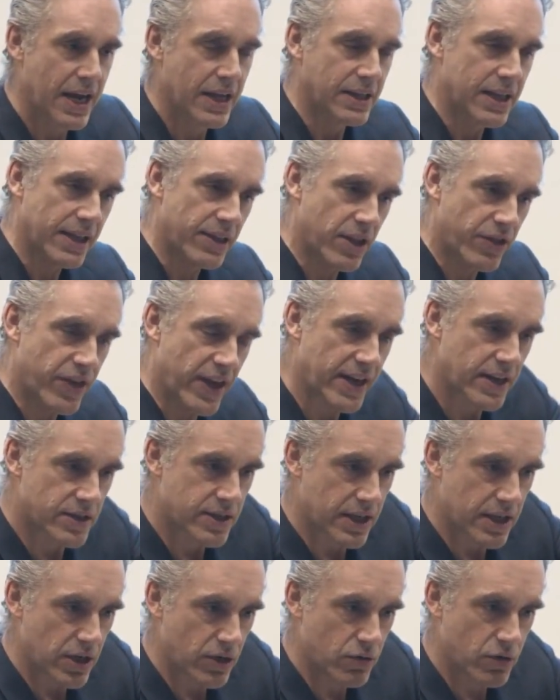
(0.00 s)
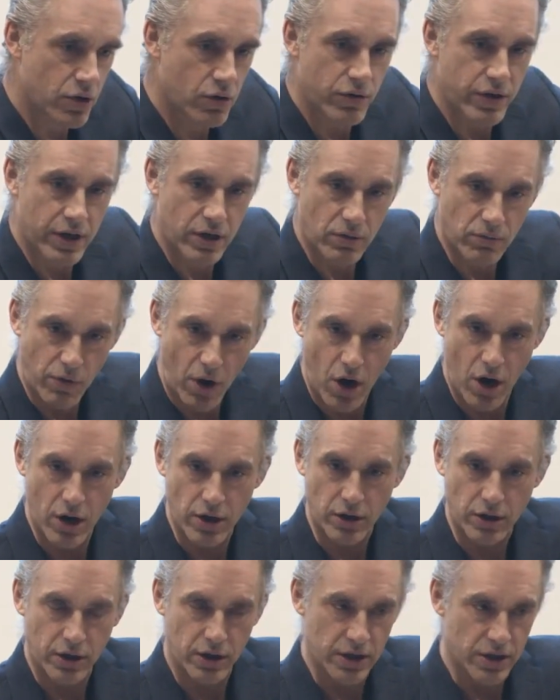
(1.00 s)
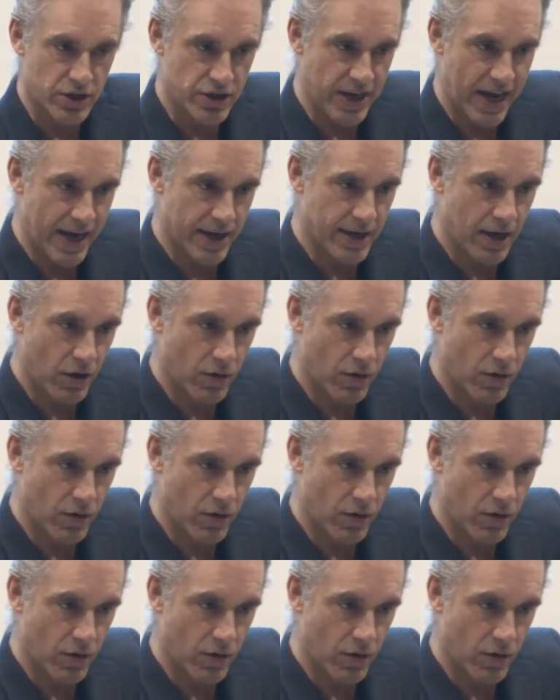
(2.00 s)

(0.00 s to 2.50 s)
then the things that you do that are wrong are going to stand